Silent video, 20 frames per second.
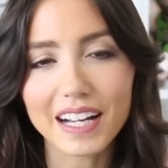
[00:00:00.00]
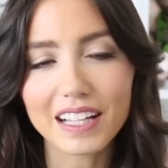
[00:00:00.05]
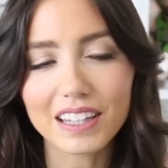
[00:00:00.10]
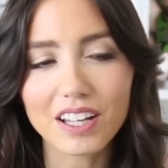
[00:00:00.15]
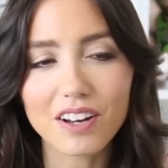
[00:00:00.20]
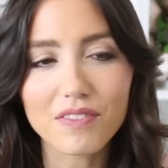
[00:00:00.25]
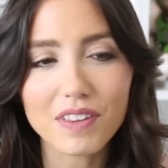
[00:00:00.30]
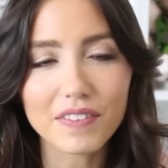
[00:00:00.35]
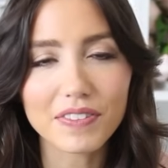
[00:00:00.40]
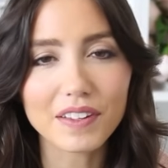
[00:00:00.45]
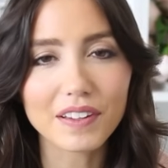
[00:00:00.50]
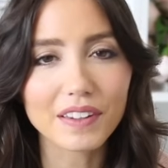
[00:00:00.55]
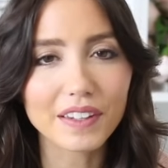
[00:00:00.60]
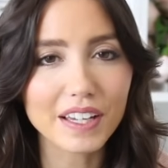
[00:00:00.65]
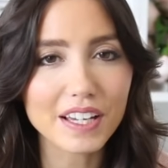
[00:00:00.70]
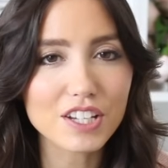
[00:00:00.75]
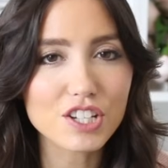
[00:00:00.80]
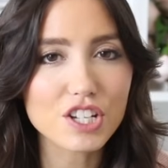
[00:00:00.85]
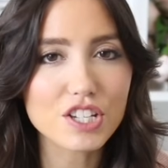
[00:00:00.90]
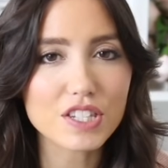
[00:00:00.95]
I love that the
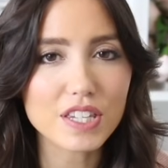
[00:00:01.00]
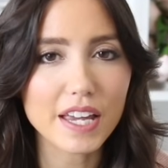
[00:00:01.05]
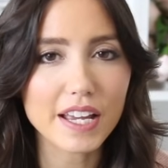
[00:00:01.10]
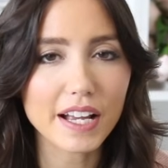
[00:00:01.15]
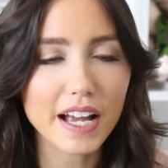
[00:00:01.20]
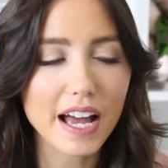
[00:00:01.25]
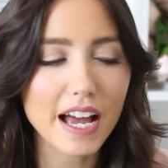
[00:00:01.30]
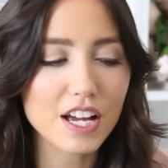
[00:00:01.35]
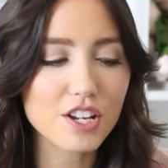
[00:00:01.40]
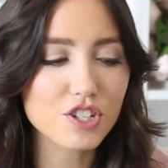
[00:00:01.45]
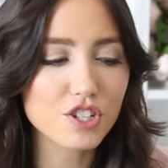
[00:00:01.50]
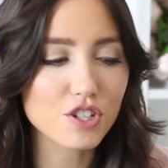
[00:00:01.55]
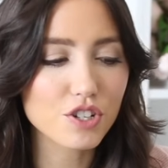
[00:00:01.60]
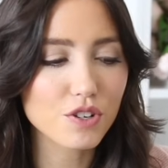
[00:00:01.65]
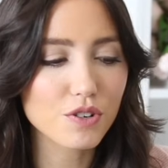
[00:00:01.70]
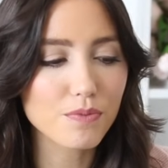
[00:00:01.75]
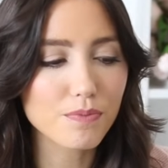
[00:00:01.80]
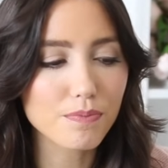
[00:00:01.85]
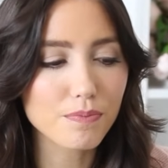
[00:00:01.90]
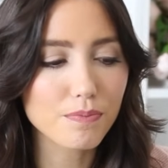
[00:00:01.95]
lid just like as
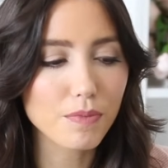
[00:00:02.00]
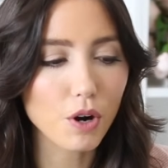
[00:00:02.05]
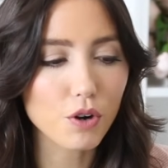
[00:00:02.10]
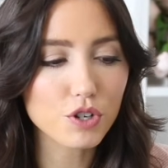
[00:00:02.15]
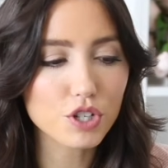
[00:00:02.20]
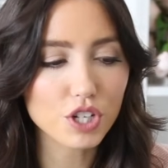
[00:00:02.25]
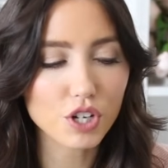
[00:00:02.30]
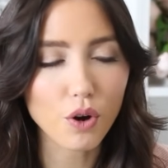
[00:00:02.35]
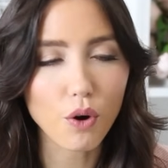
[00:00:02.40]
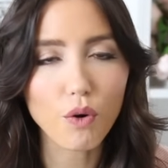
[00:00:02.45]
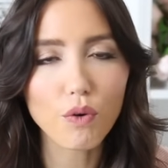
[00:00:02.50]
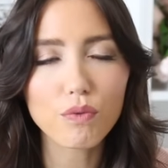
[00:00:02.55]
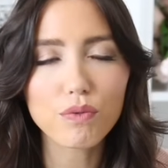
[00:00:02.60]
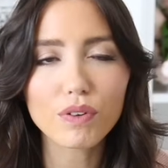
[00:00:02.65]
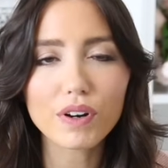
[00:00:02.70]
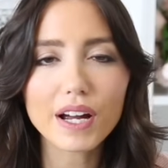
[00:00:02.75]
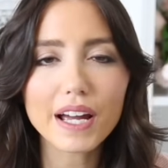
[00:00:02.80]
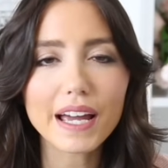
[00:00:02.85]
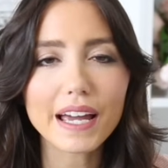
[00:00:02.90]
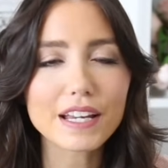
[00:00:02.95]
you motion
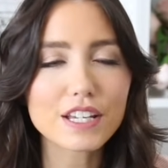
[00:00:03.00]
over it,